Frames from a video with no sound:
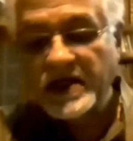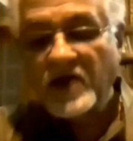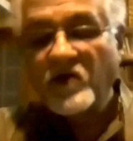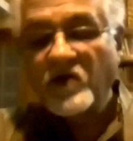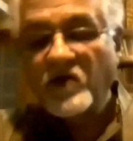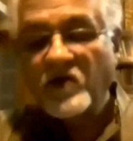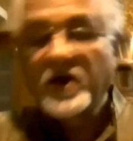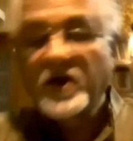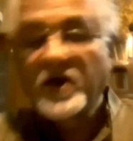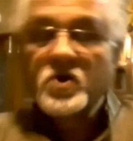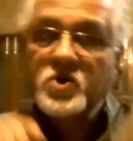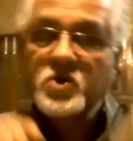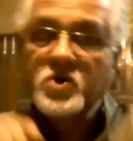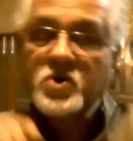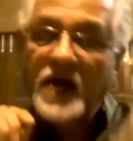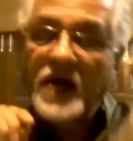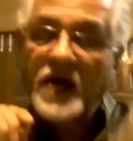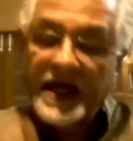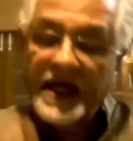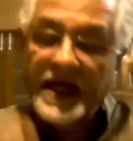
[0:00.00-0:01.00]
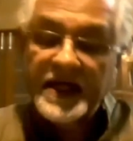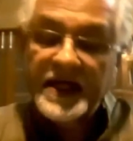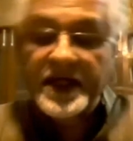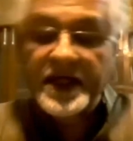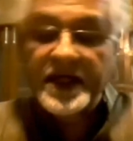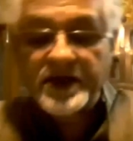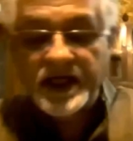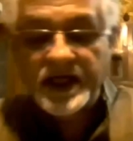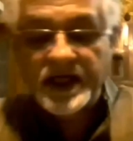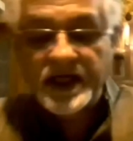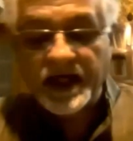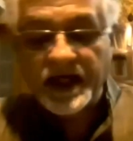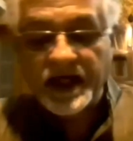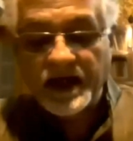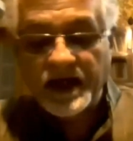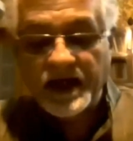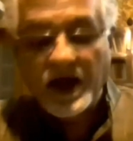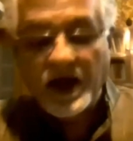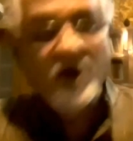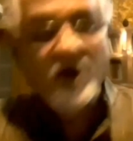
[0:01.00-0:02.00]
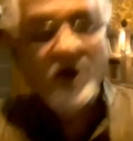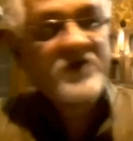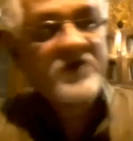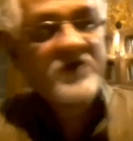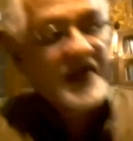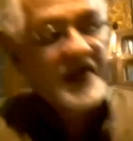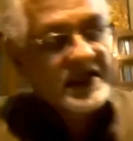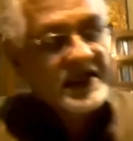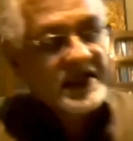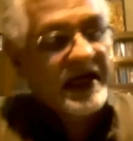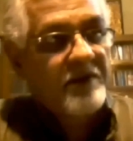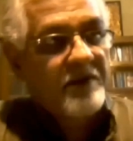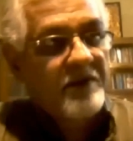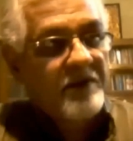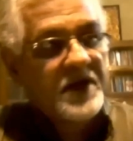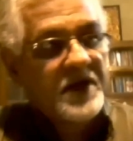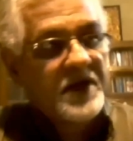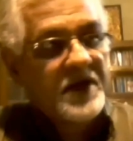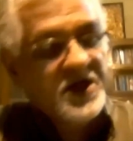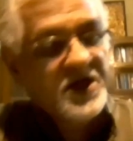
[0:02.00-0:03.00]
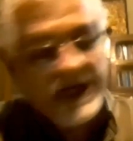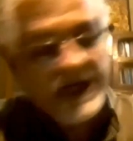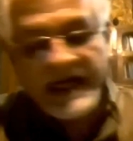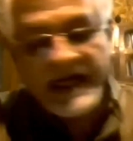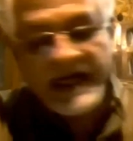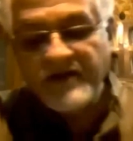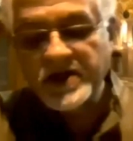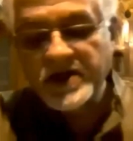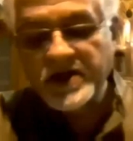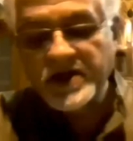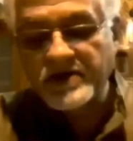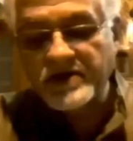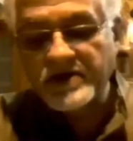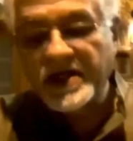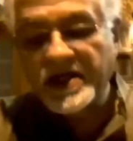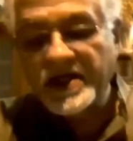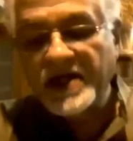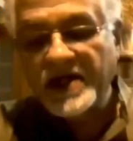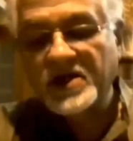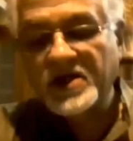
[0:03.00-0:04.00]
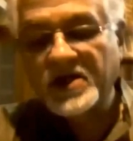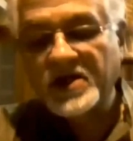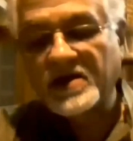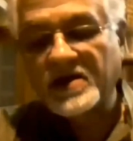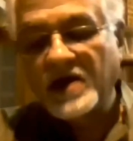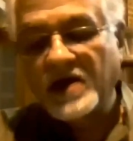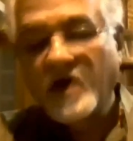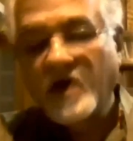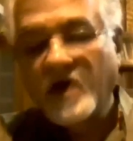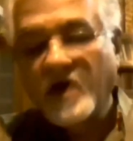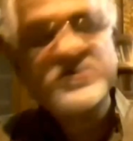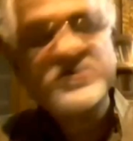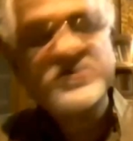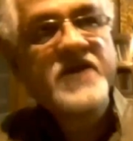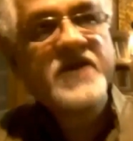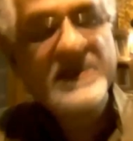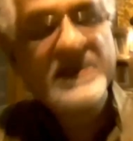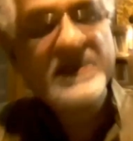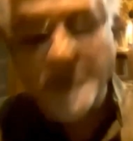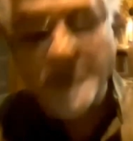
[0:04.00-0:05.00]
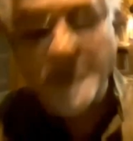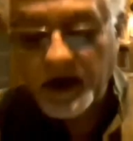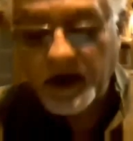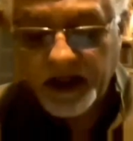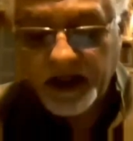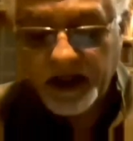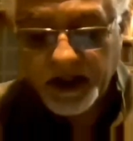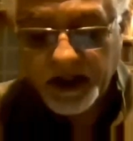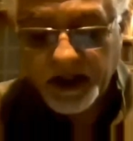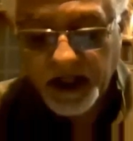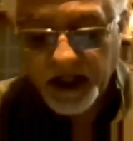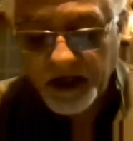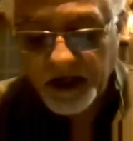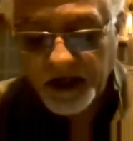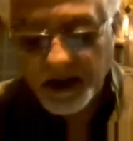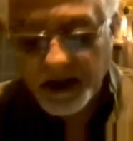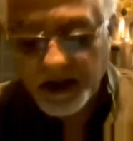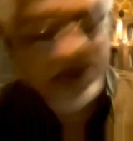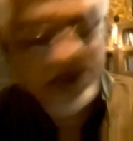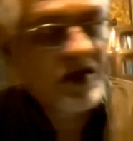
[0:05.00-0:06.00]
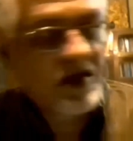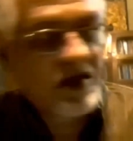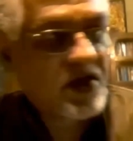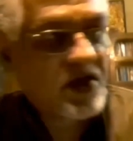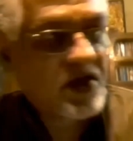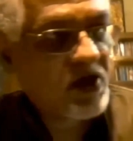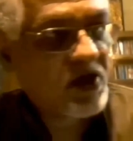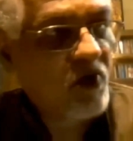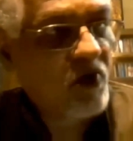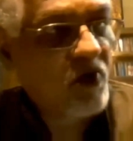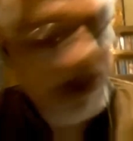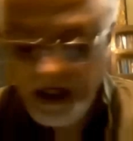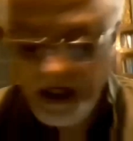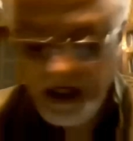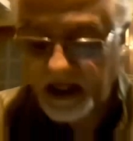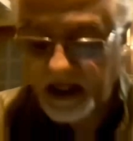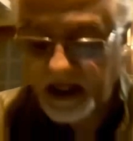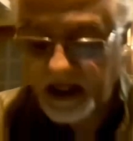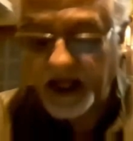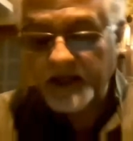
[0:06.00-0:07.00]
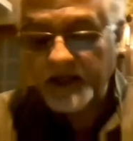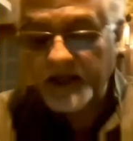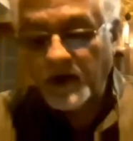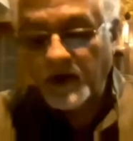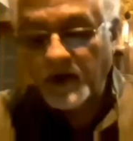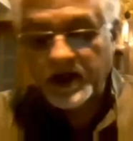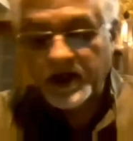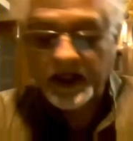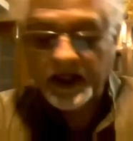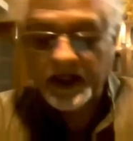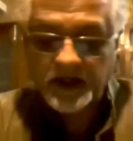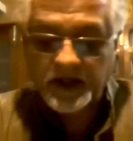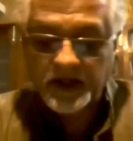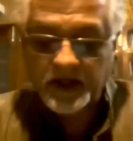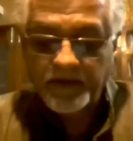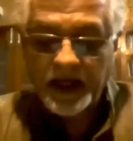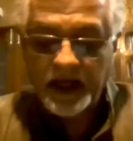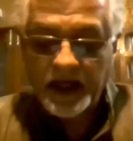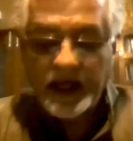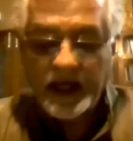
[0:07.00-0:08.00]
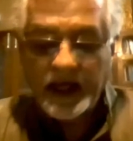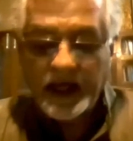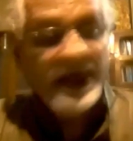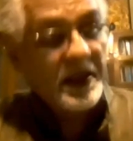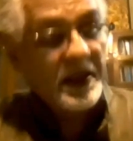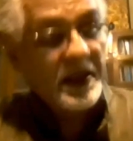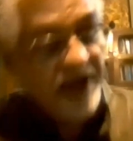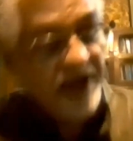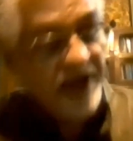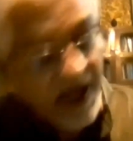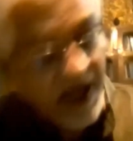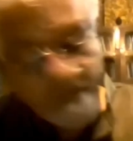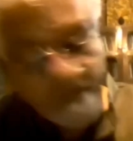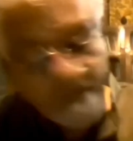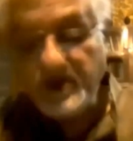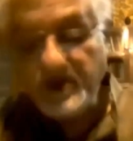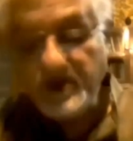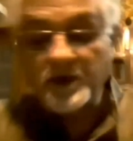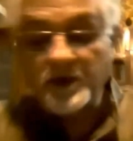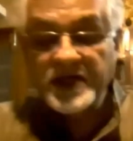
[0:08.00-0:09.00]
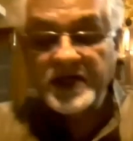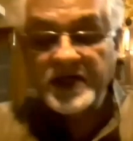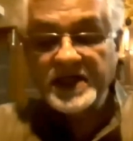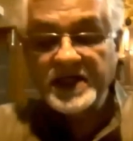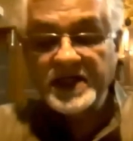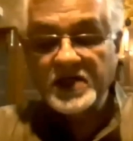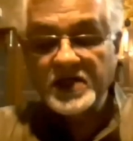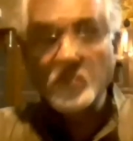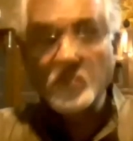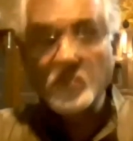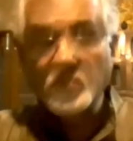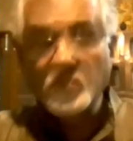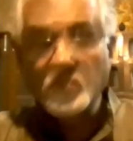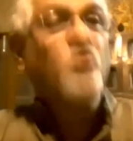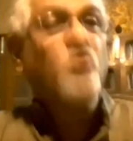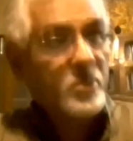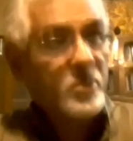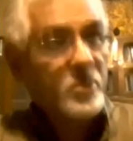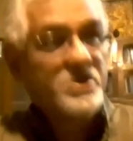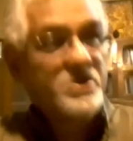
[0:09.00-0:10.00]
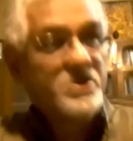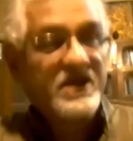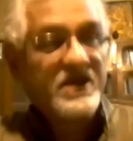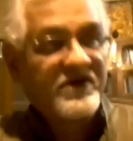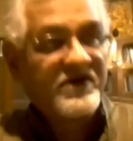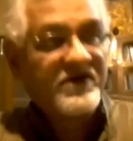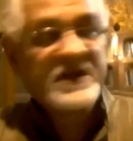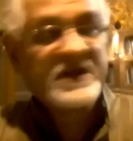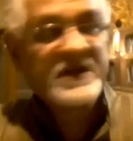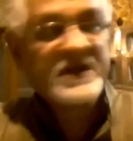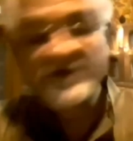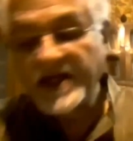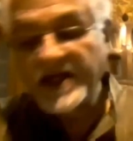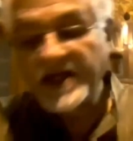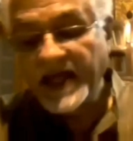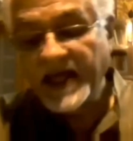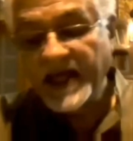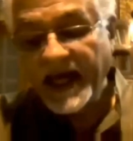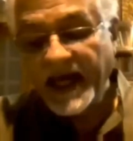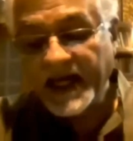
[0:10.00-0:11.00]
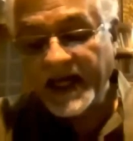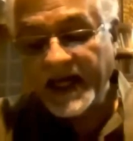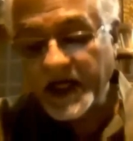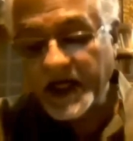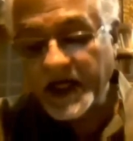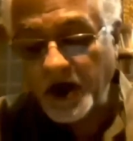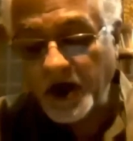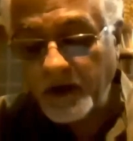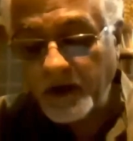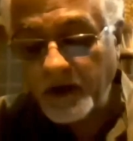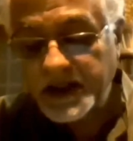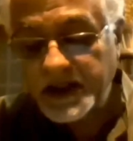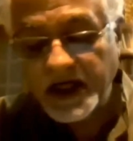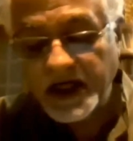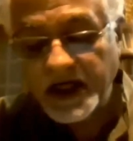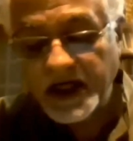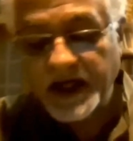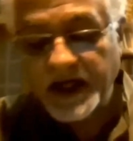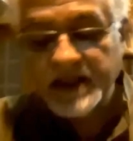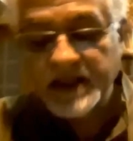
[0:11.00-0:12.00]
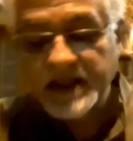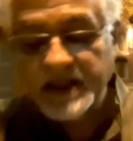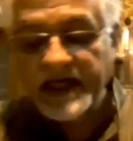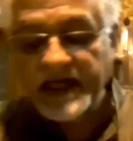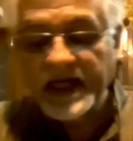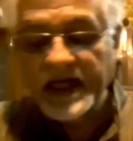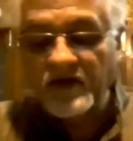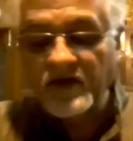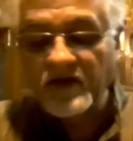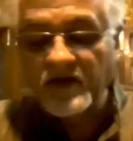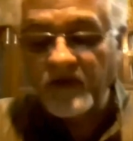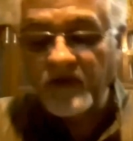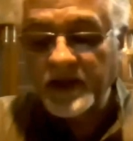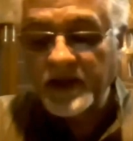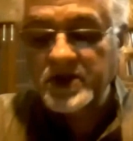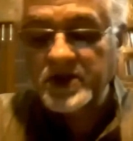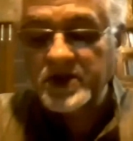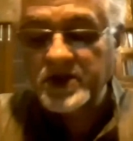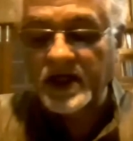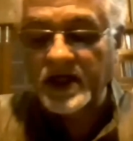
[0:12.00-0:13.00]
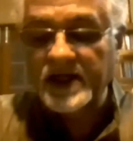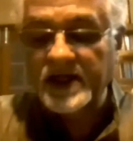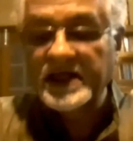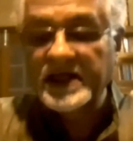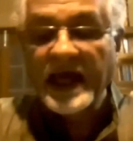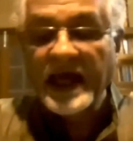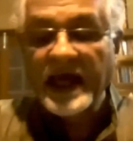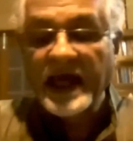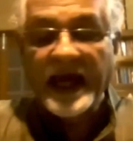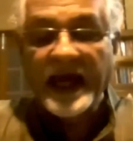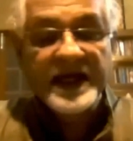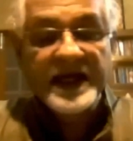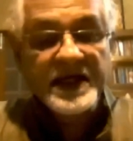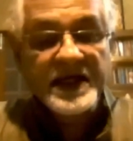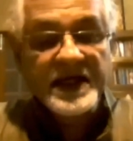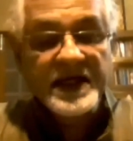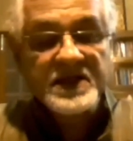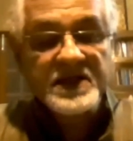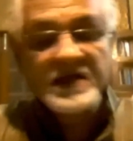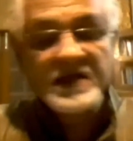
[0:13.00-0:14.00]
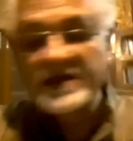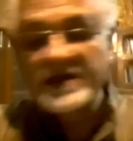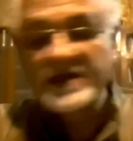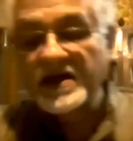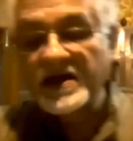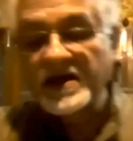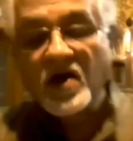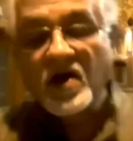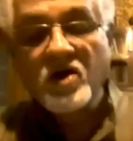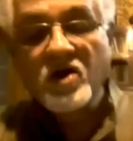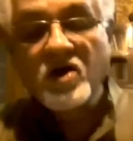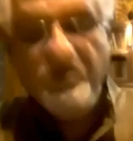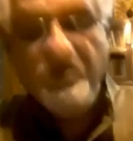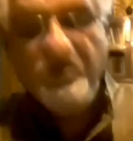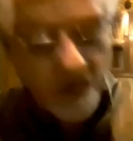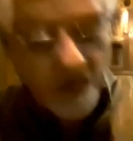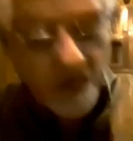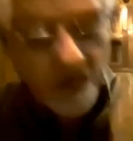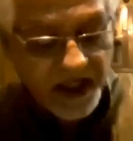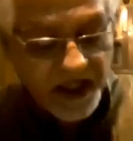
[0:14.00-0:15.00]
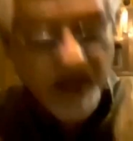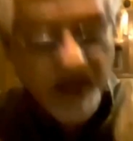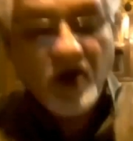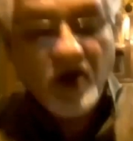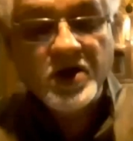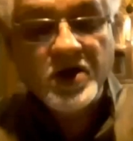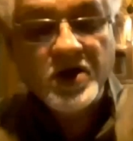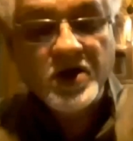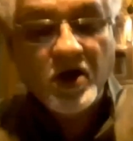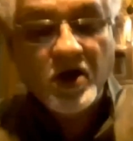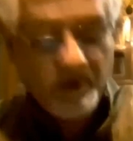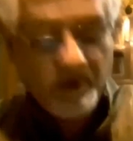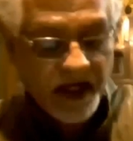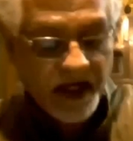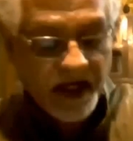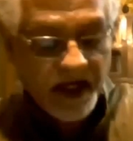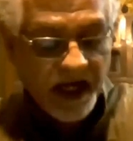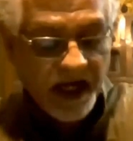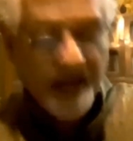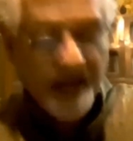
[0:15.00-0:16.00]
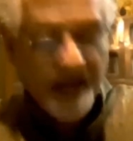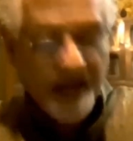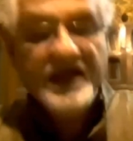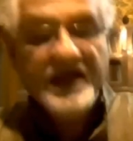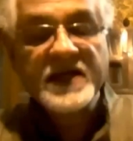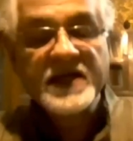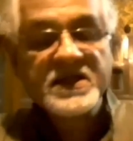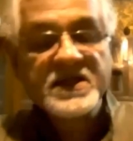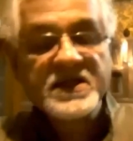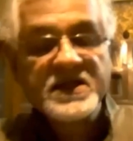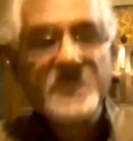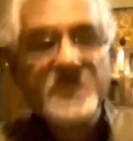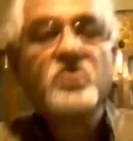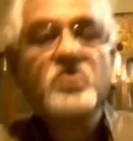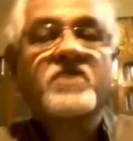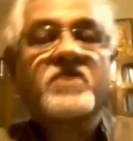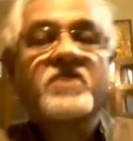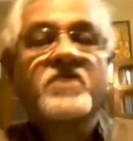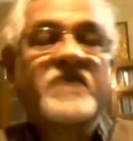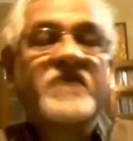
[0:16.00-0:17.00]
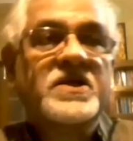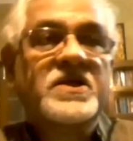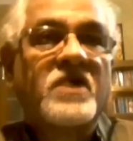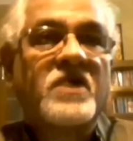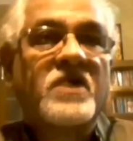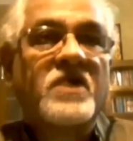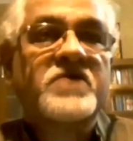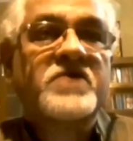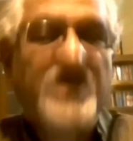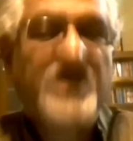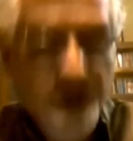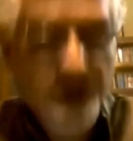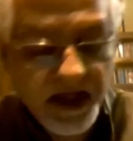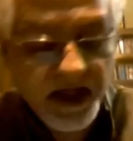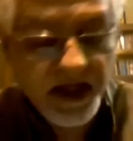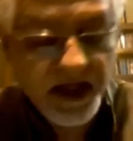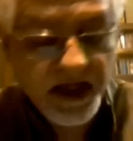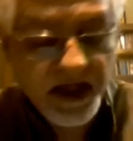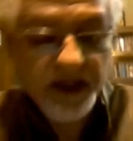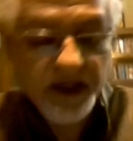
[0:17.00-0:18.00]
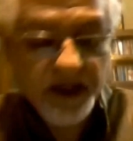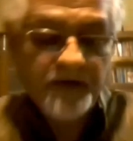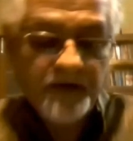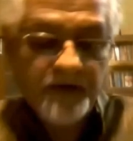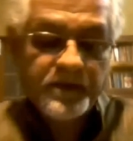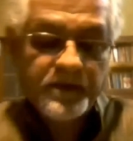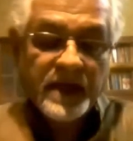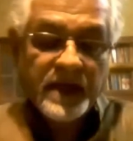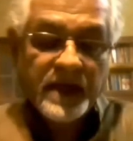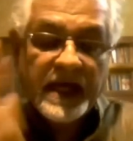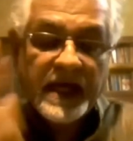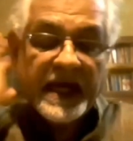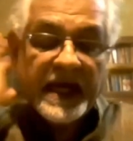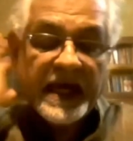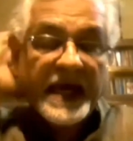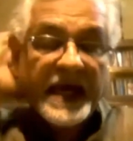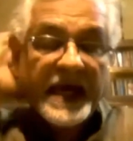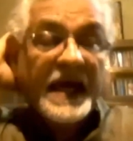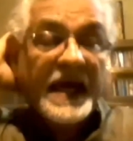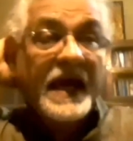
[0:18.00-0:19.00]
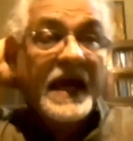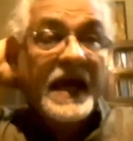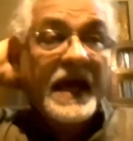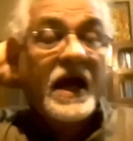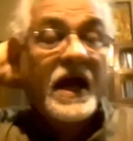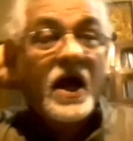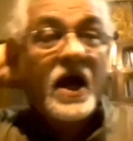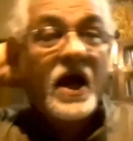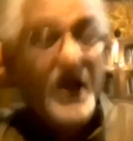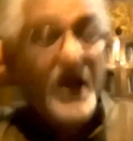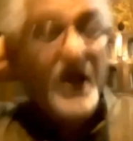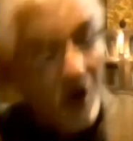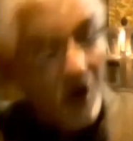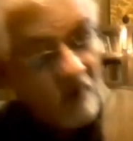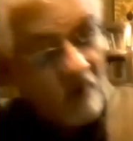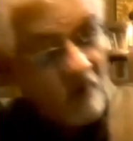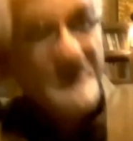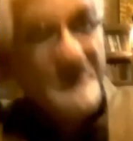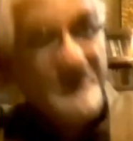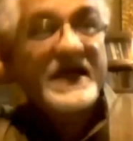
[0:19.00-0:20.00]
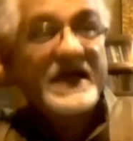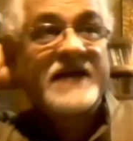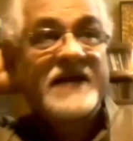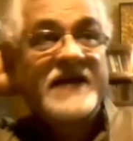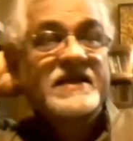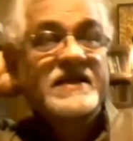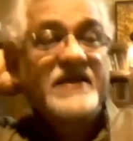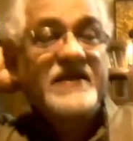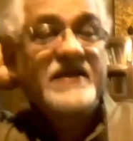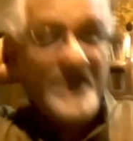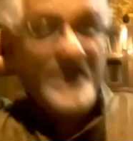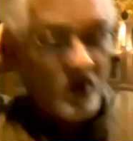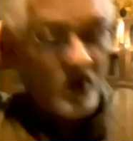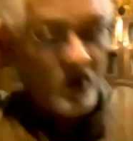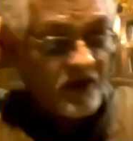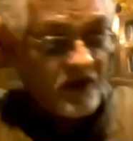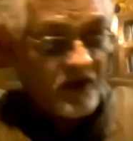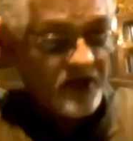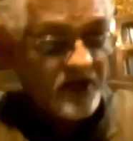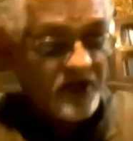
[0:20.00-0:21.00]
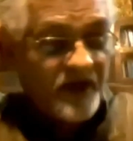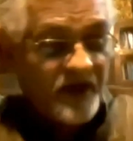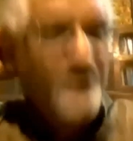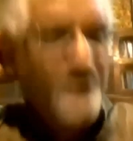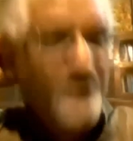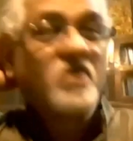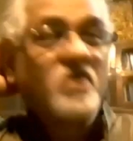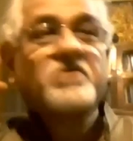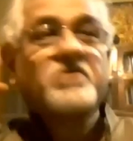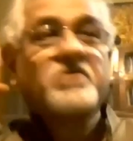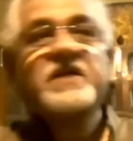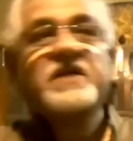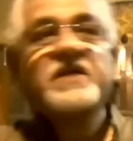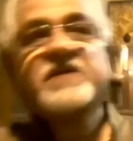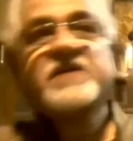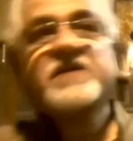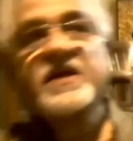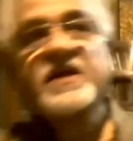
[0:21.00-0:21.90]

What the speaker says: were also highly critical of the established left's reduction of gender politics into the structures of working class politics. They objected to what was effectively an economistic understanding of women's struggles and insisted on the political autonomy and constitutiveness of such struggles. Along with that, along with this very concrete thing,